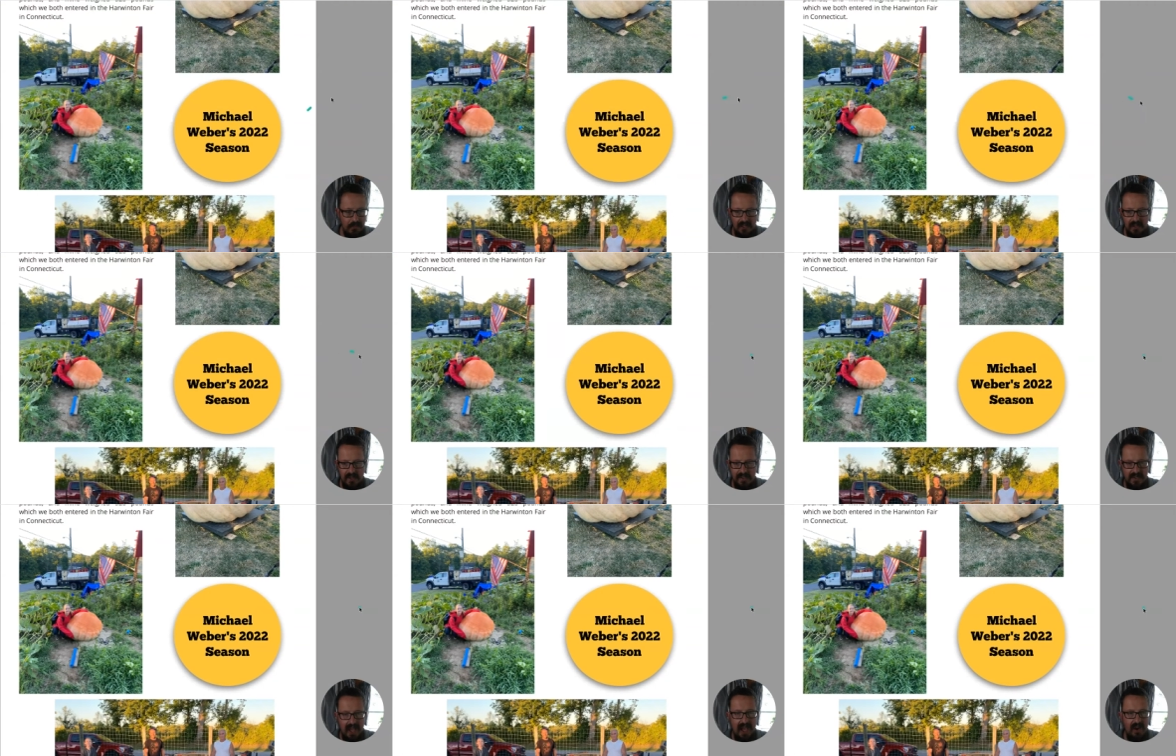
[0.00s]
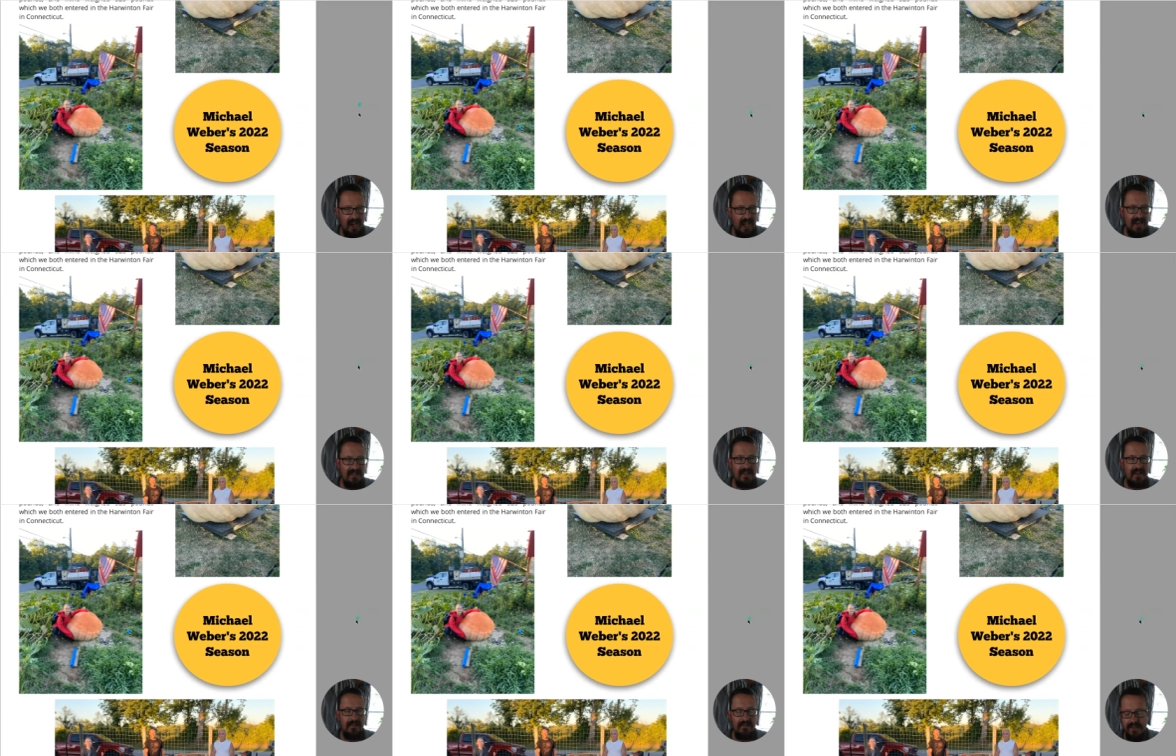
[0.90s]
because A, I can't even
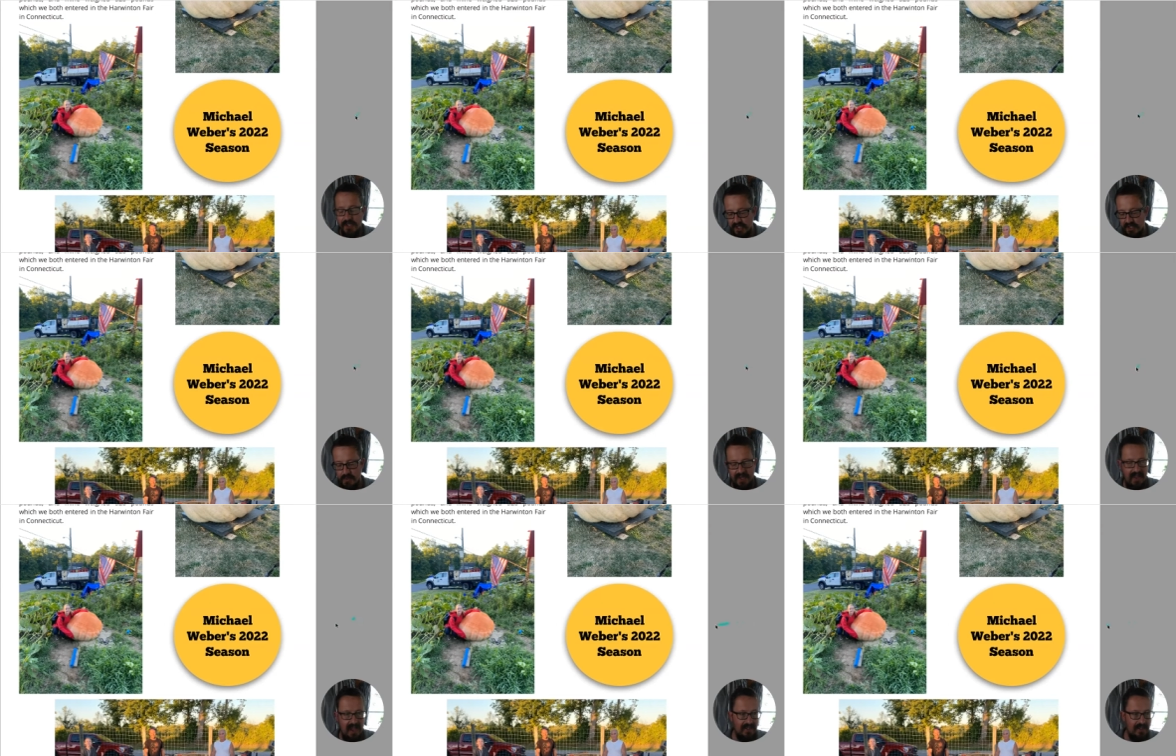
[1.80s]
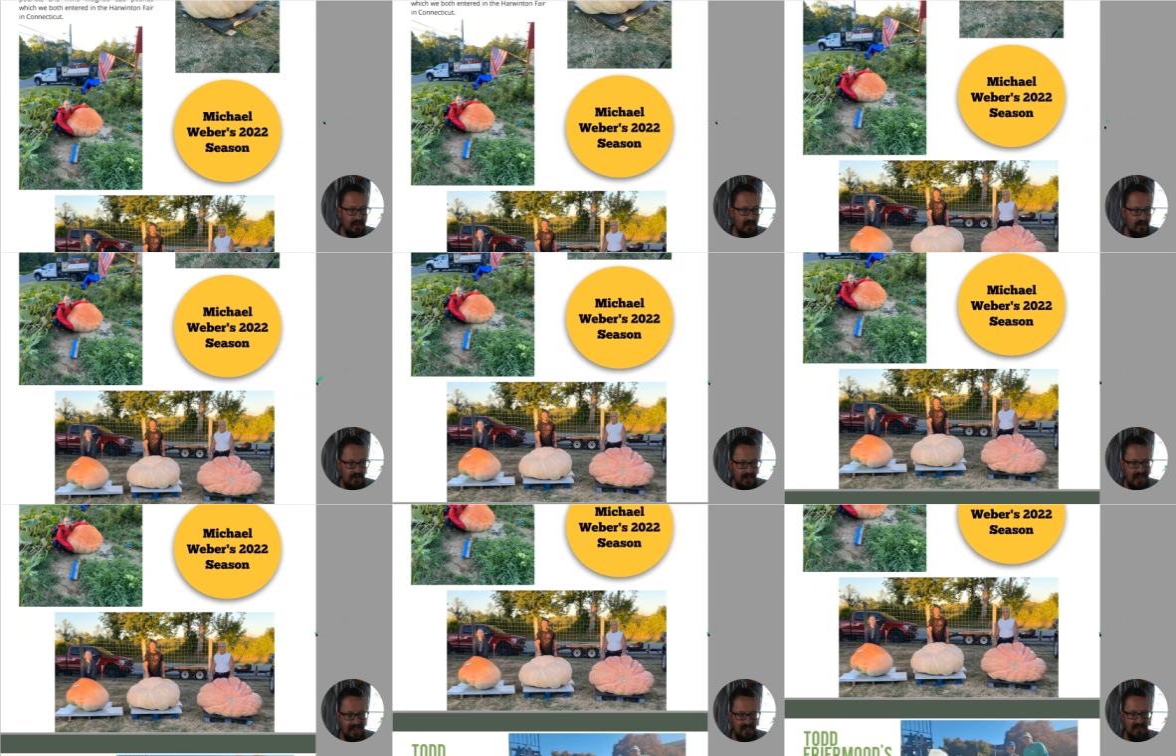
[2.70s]
envision doing that, let alone
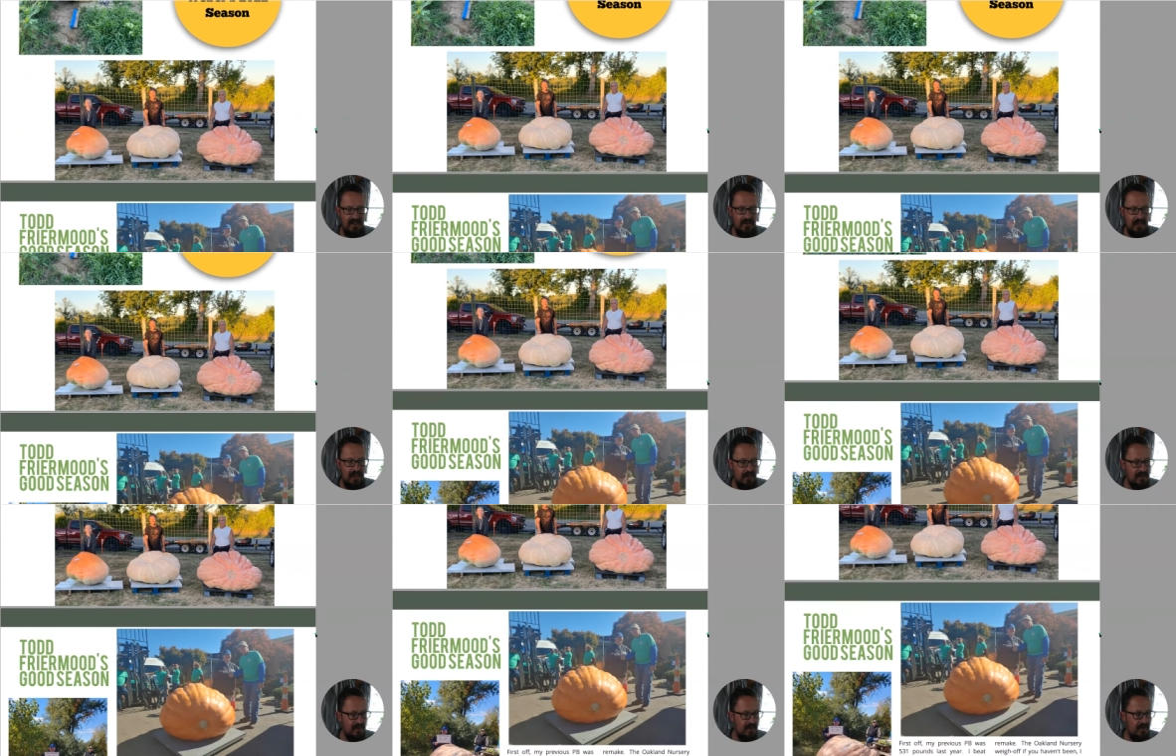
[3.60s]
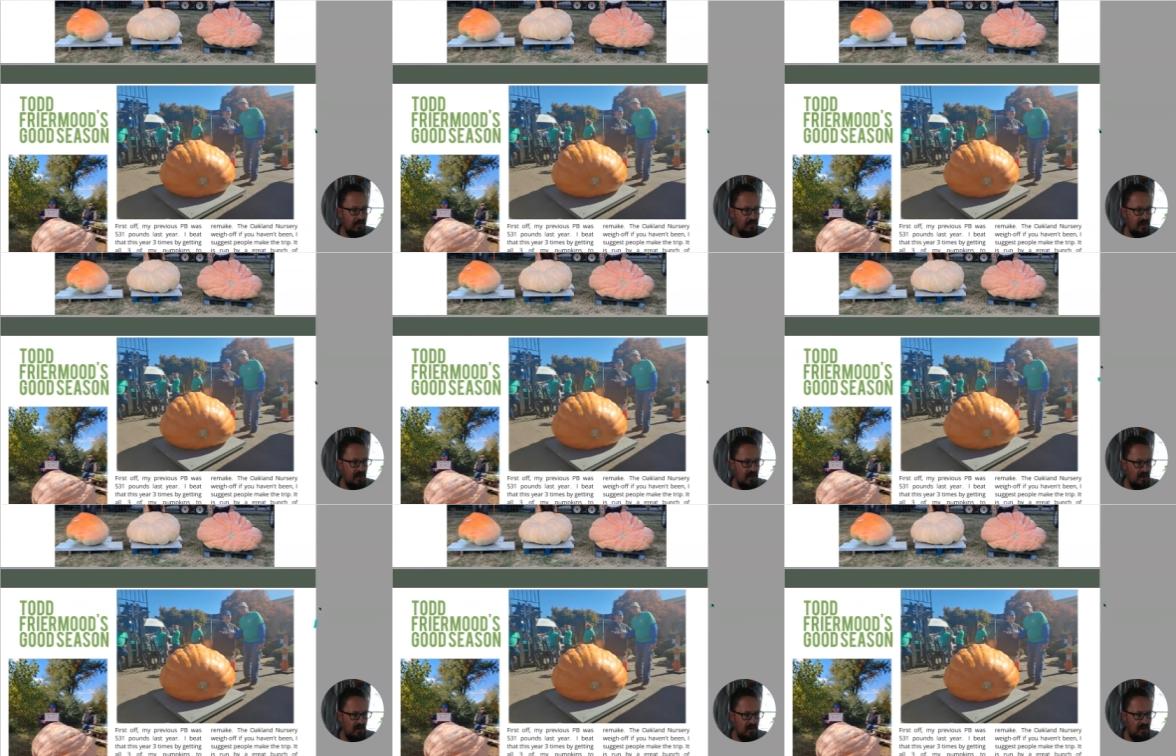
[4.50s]
actually doing it. So
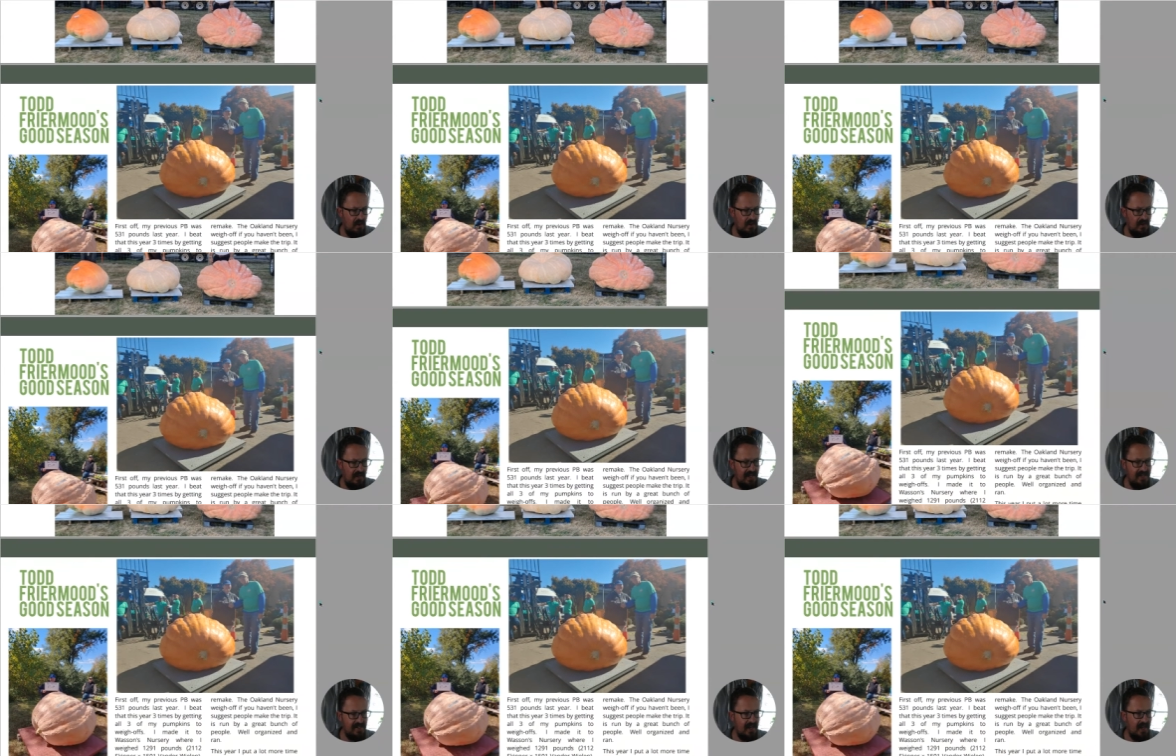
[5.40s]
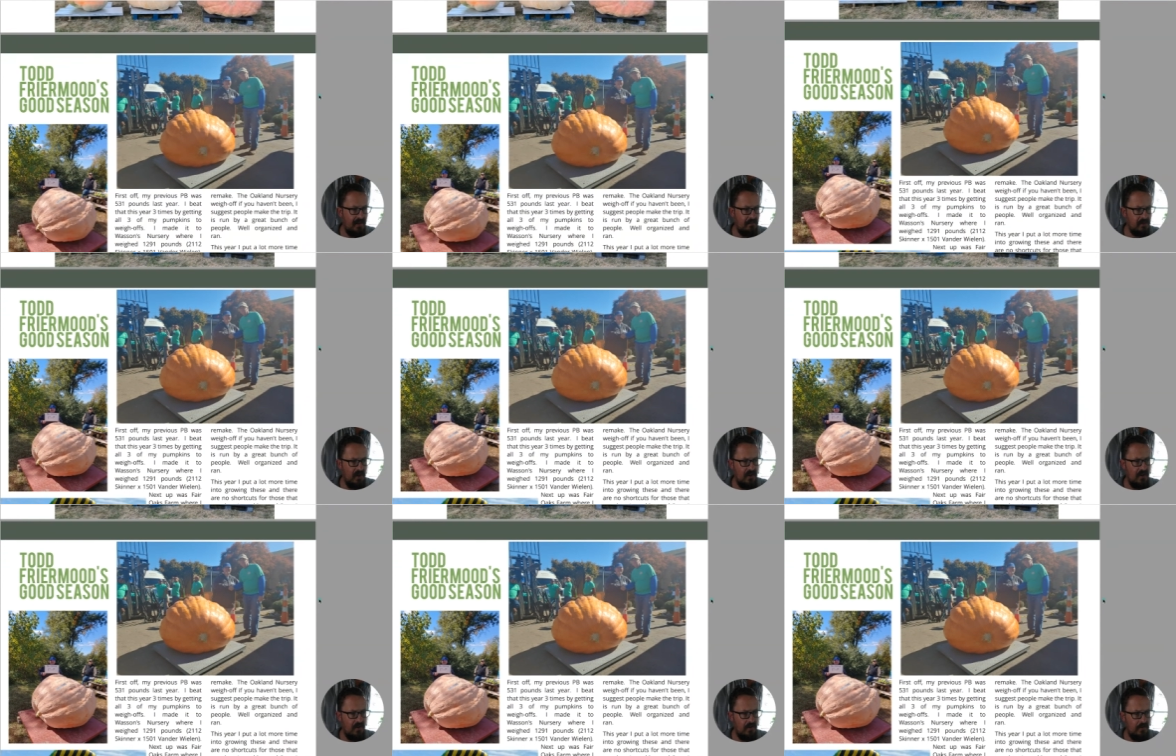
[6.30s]
here's Todd
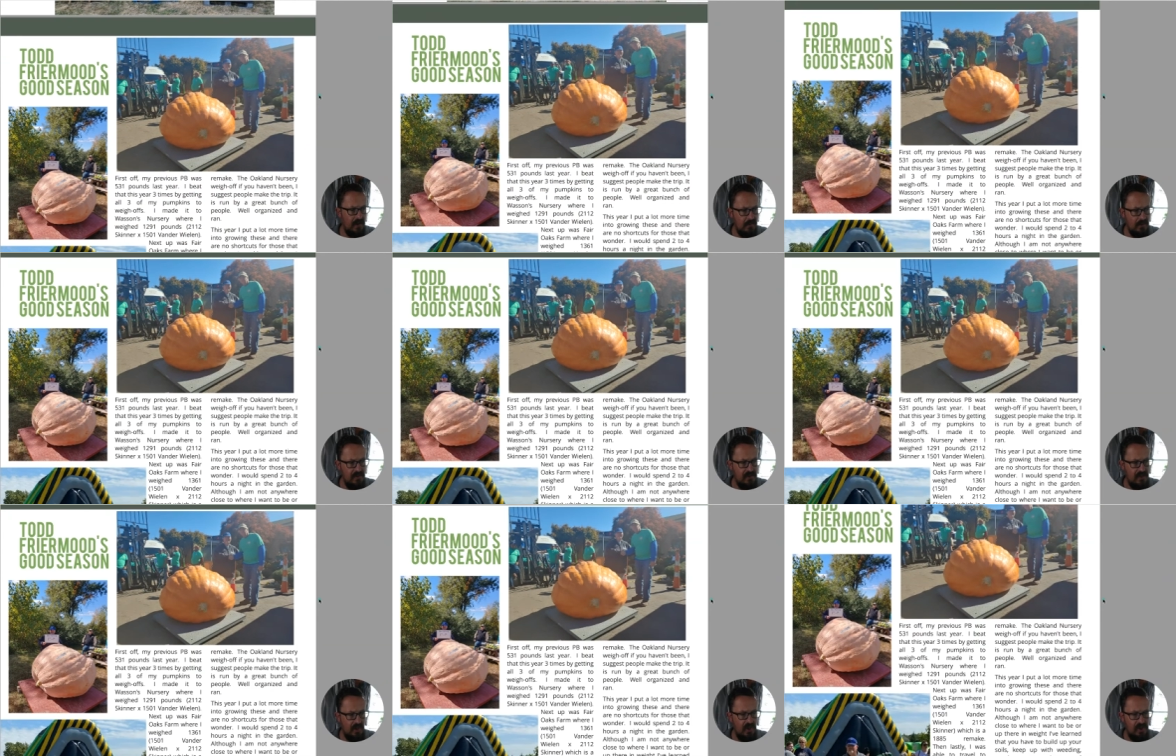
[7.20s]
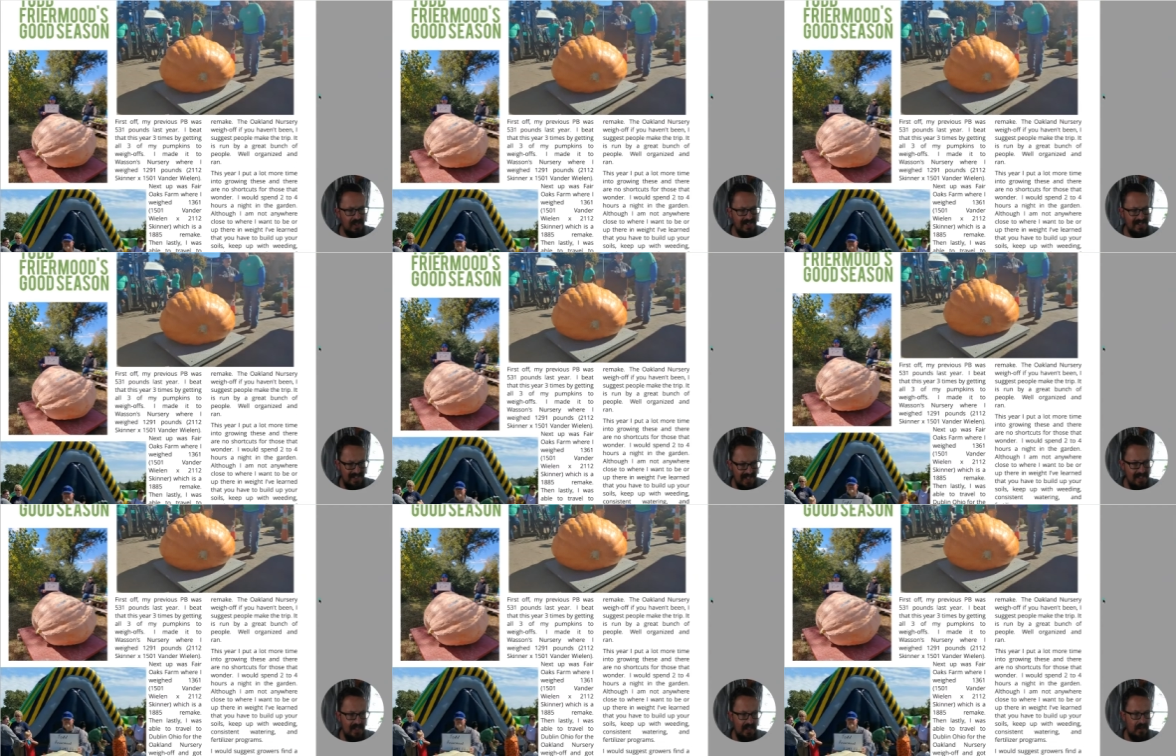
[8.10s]
Freemood's Good
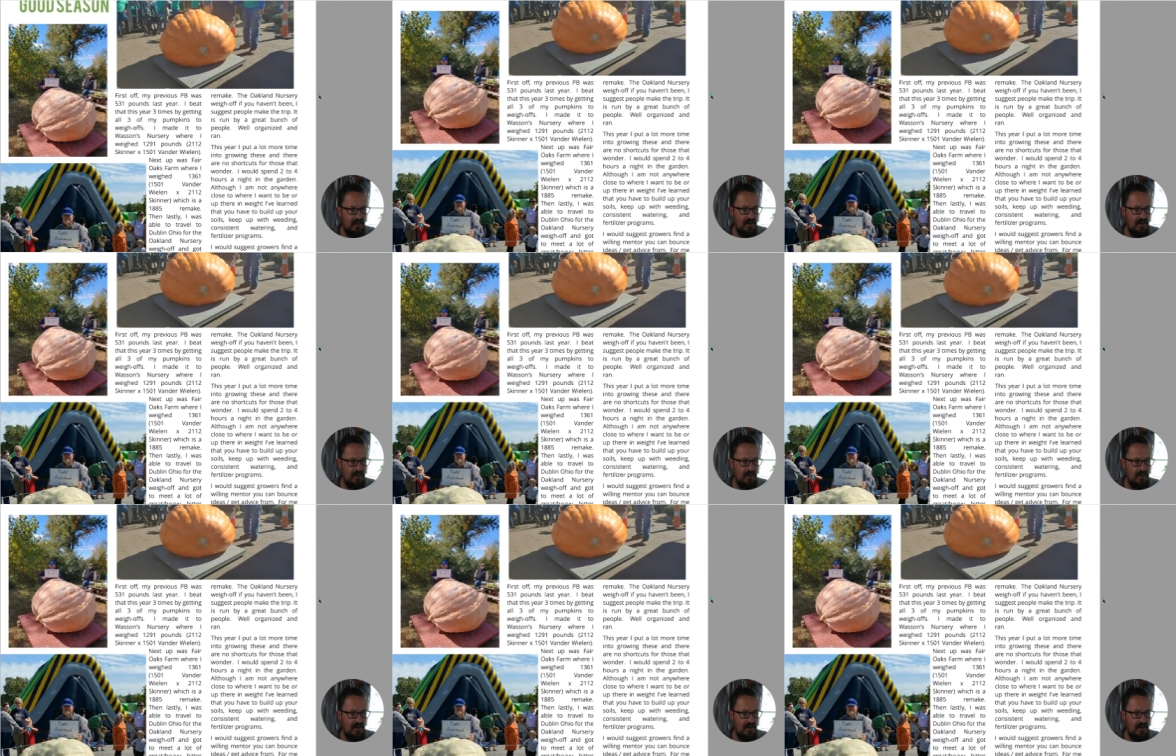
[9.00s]
Season.